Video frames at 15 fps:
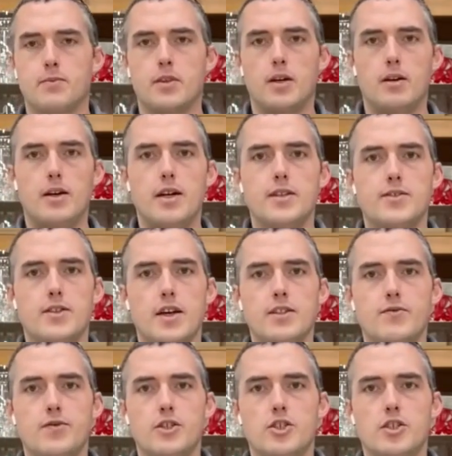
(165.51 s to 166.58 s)
All right, so that's
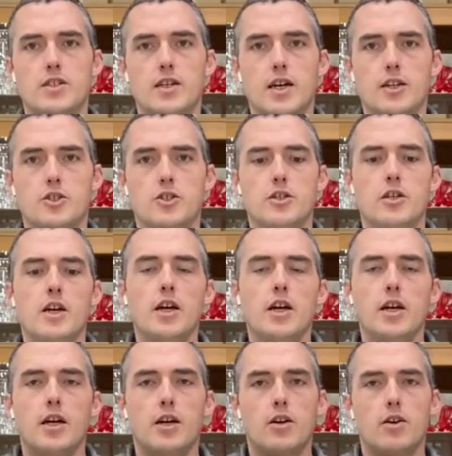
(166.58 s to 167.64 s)
Finishing Touch.
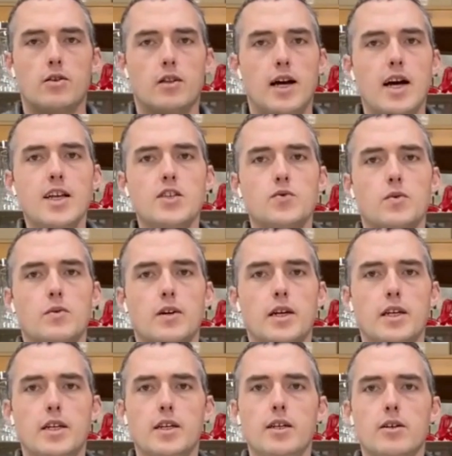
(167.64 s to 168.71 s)
And our last one right
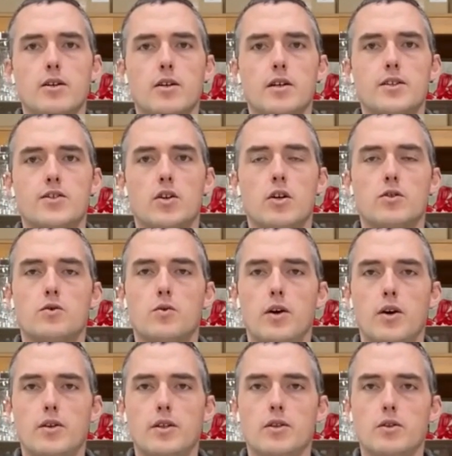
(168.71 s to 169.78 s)
here is called
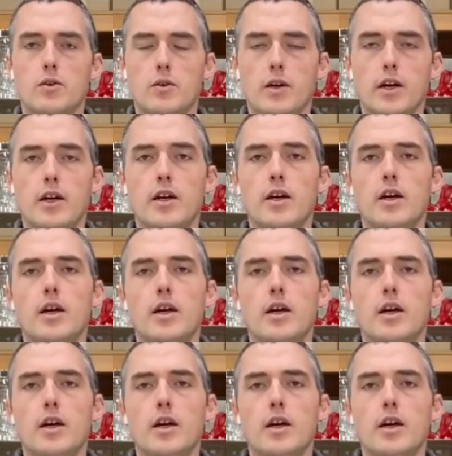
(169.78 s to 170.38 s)
Crowning Glory.